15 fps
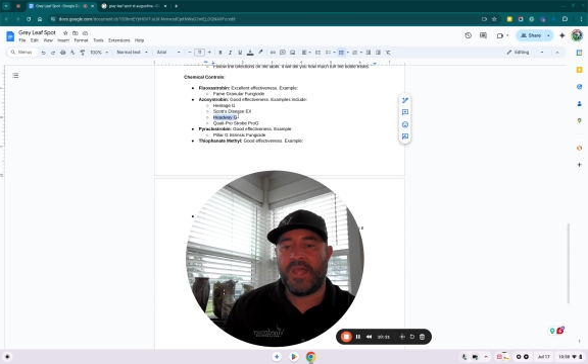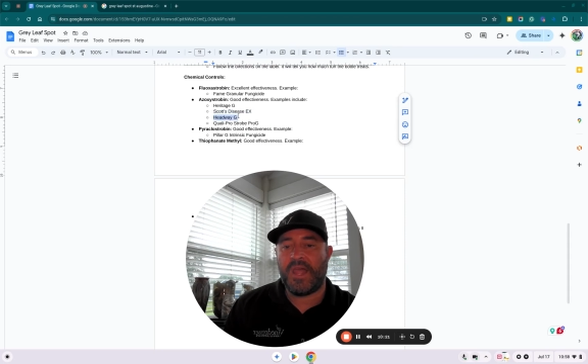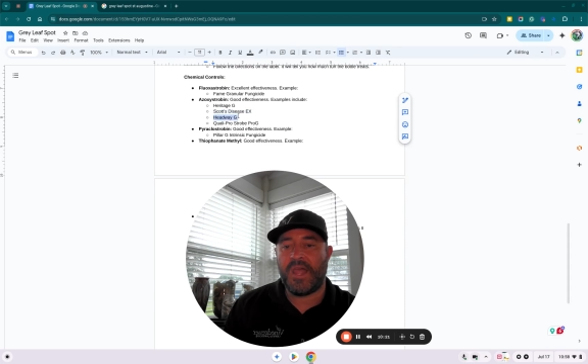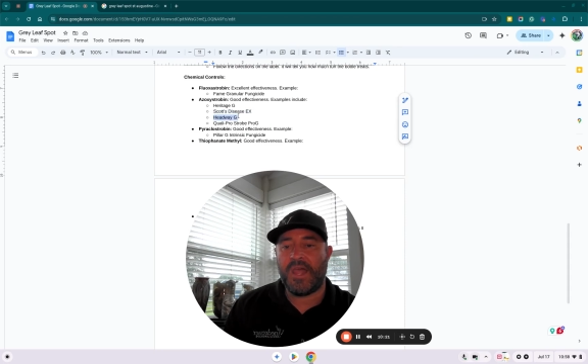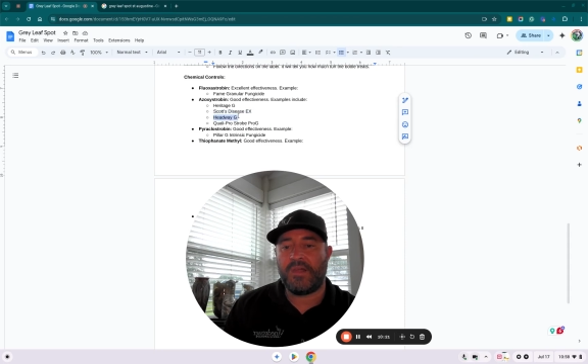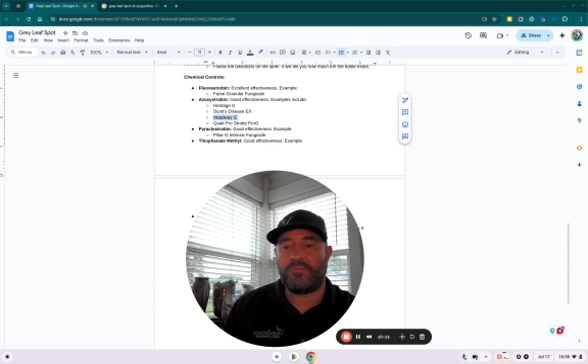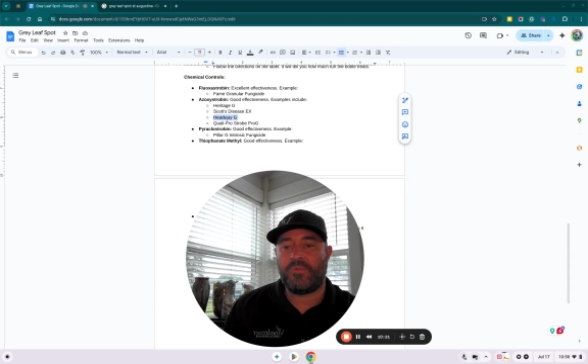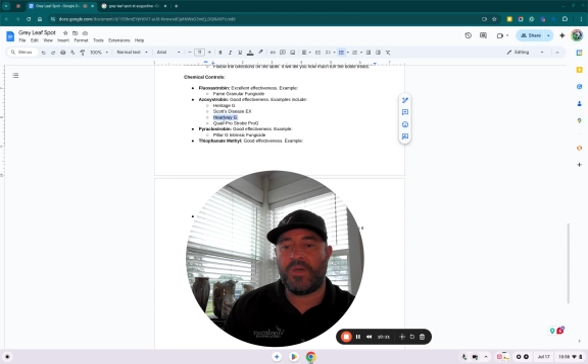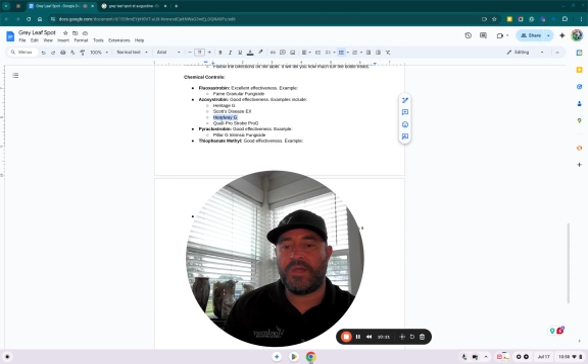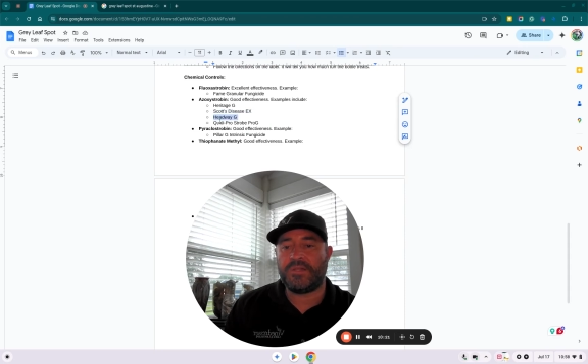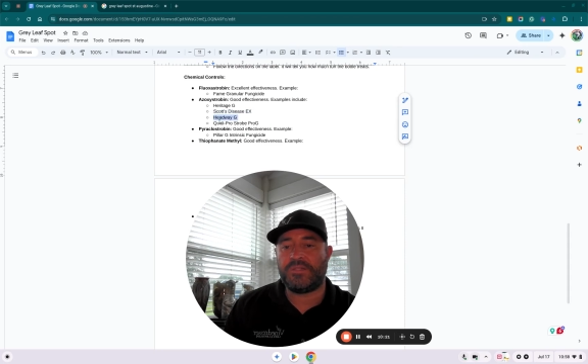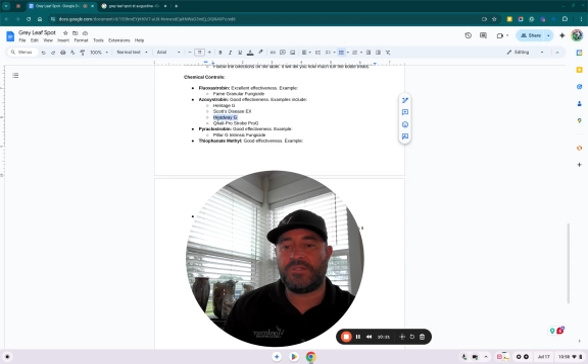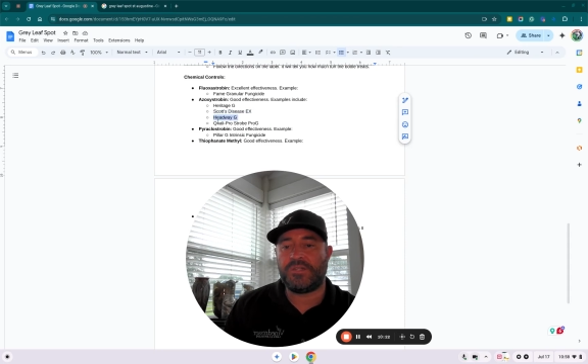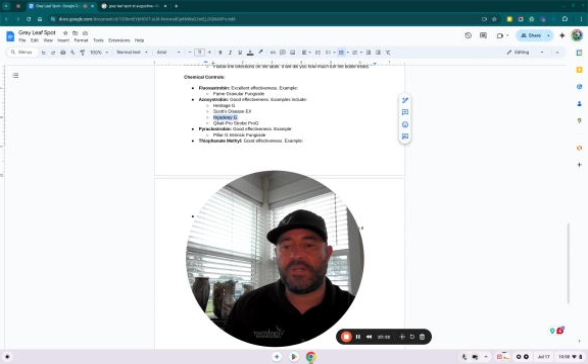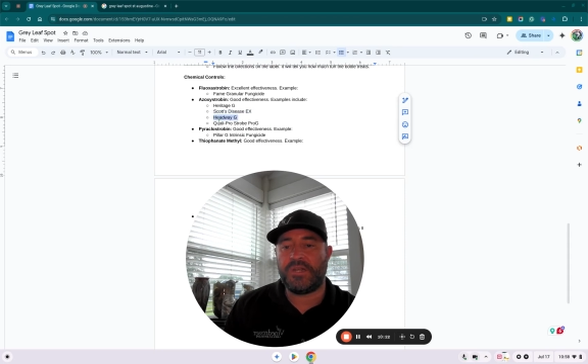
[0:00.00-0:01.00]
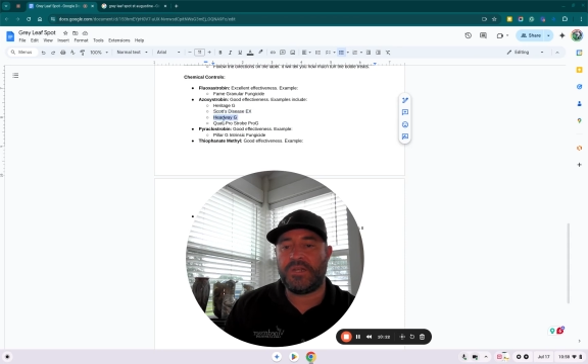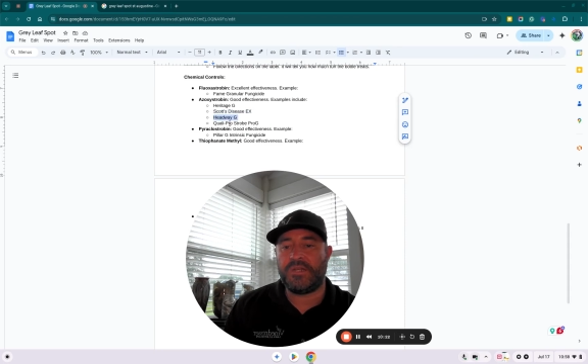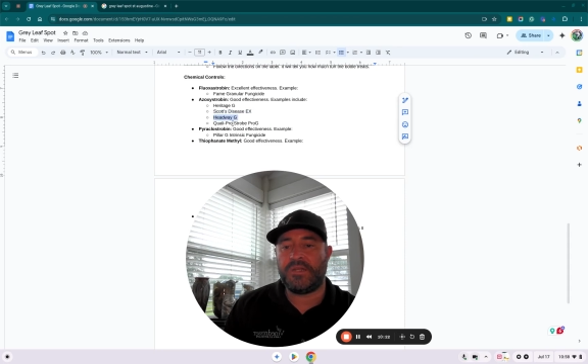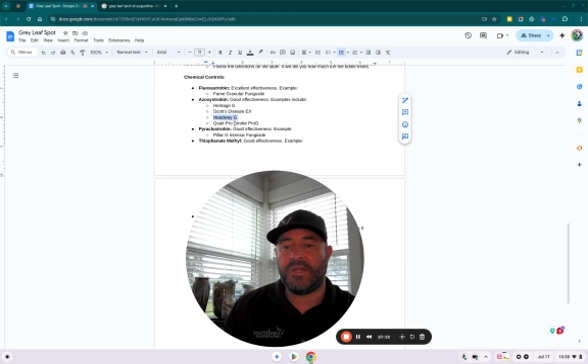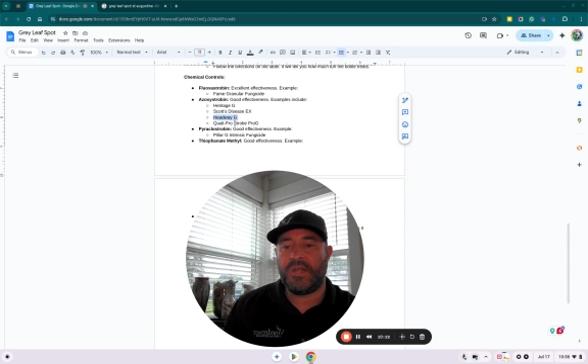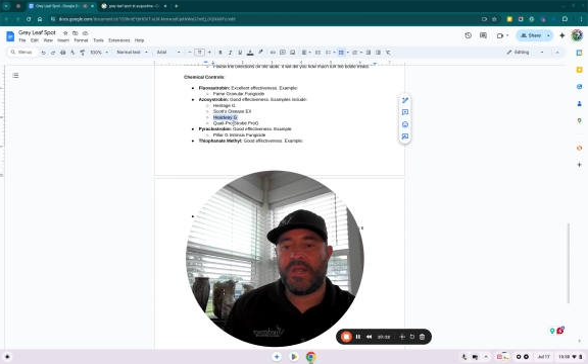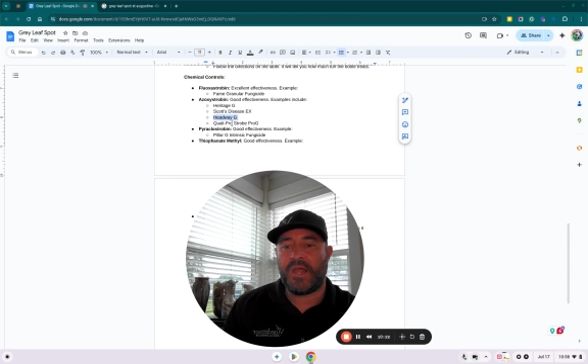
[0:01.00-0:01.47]
Headway
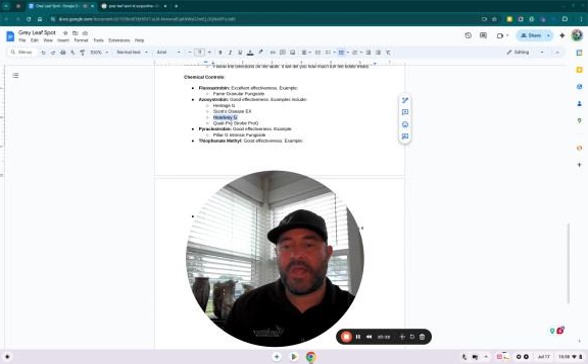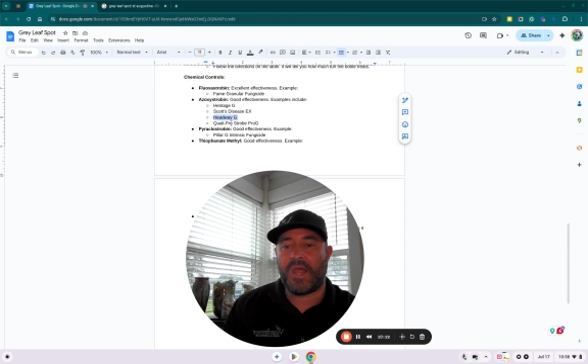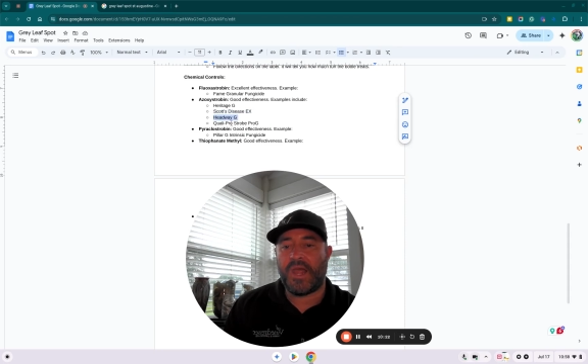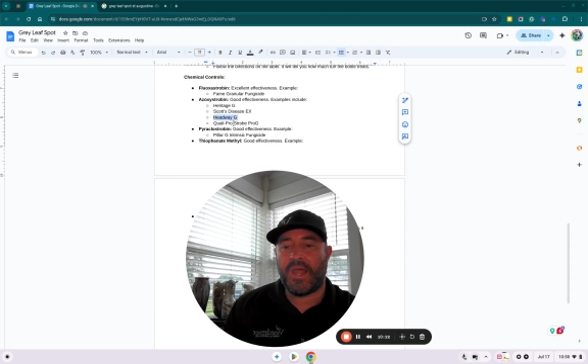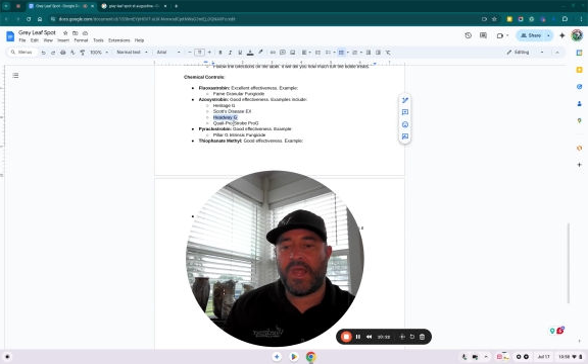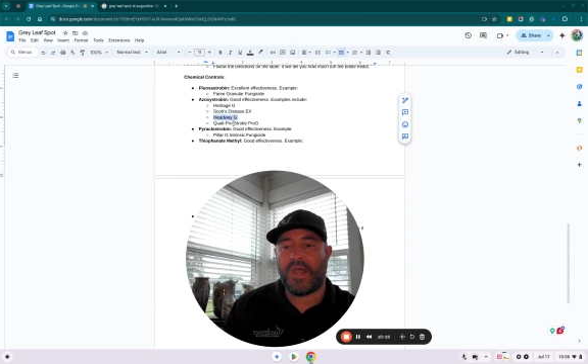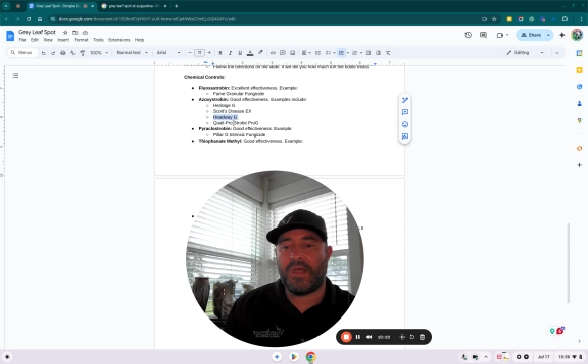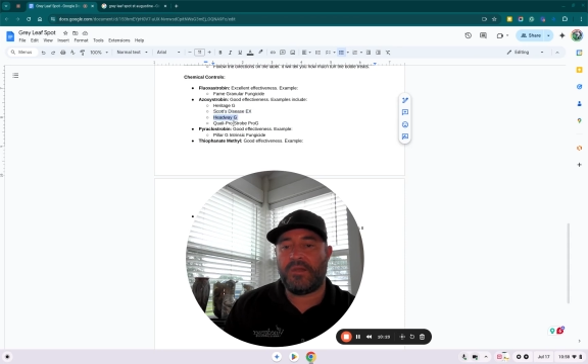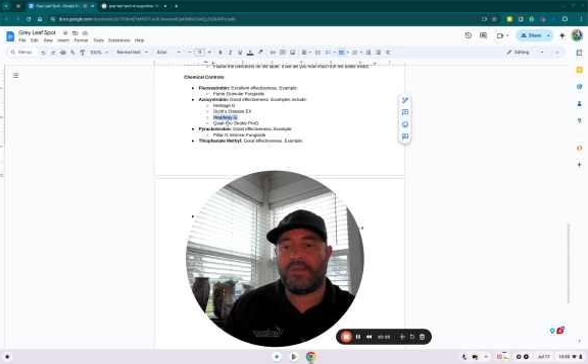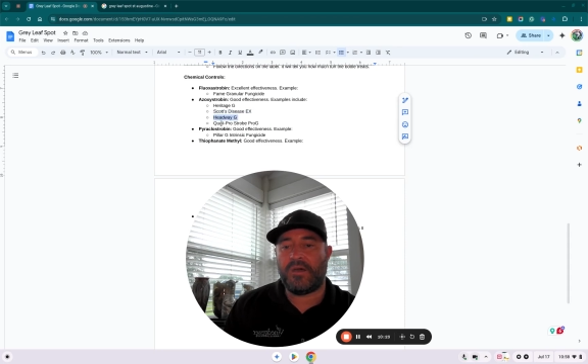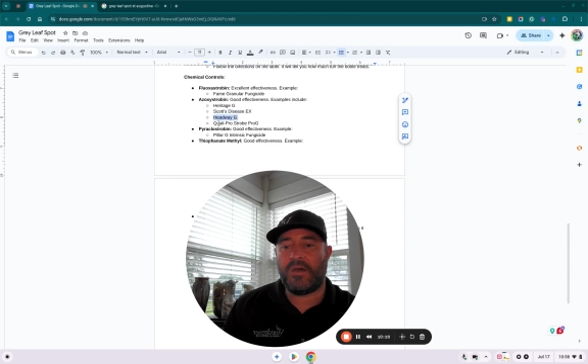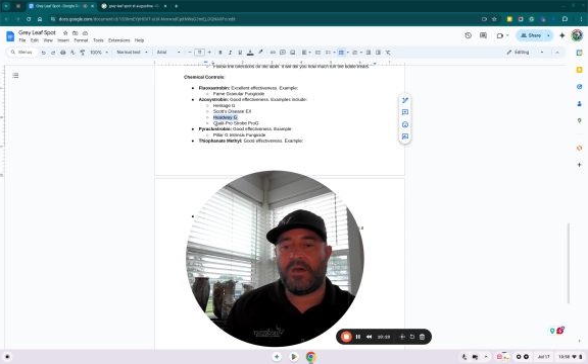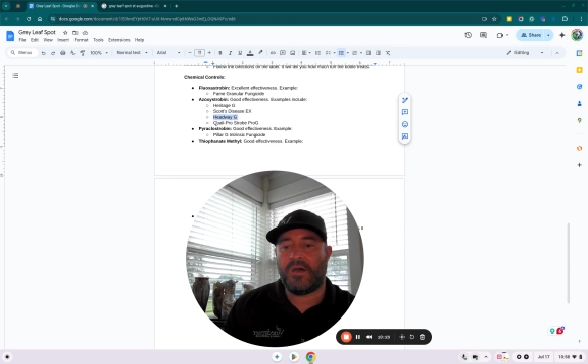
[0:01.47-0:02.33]
G, and